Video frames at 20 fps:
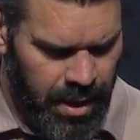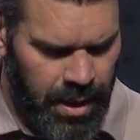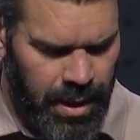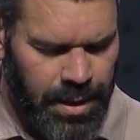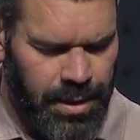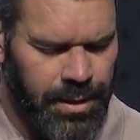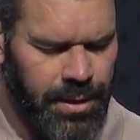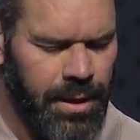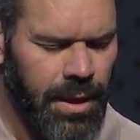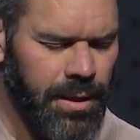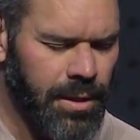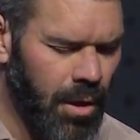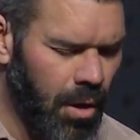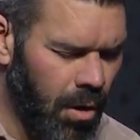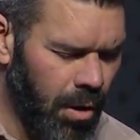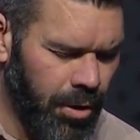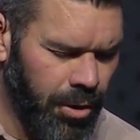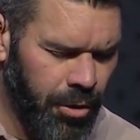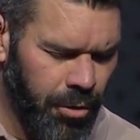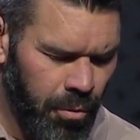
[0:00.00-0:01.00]
He says,
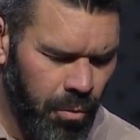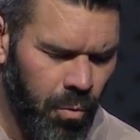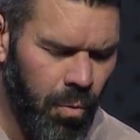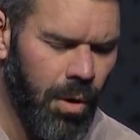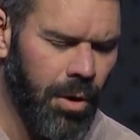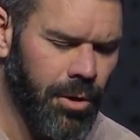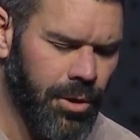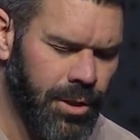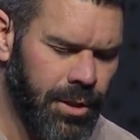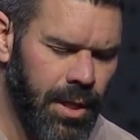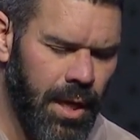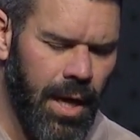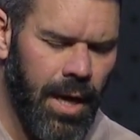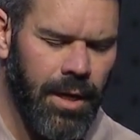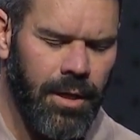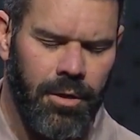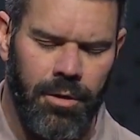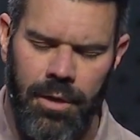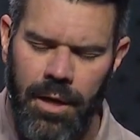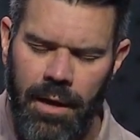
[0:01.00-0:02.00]
On your worst
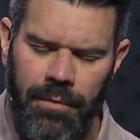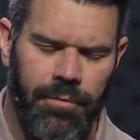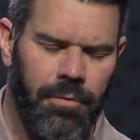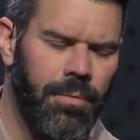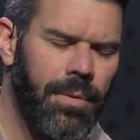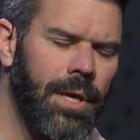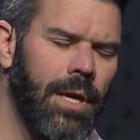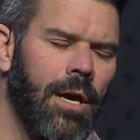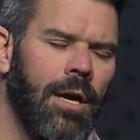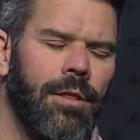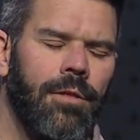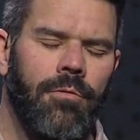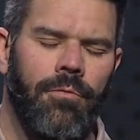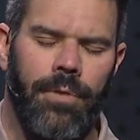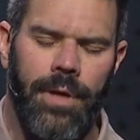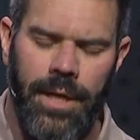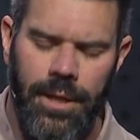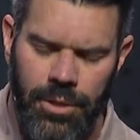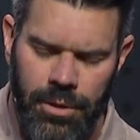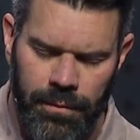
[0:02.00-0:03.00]
day, you're never beyond the
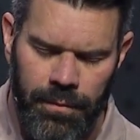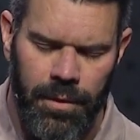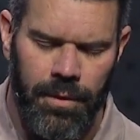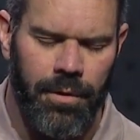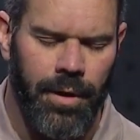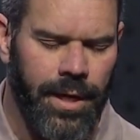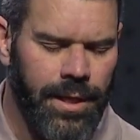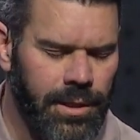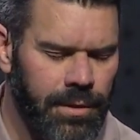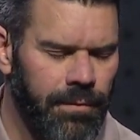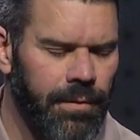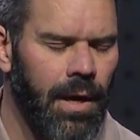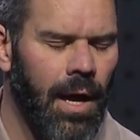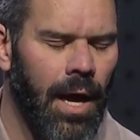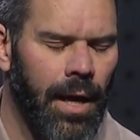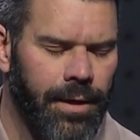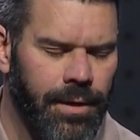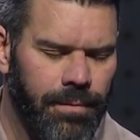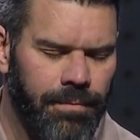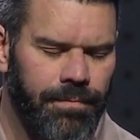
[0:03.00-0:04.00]
reach of the grace of
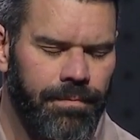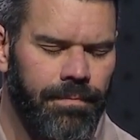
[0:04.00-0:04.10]
God.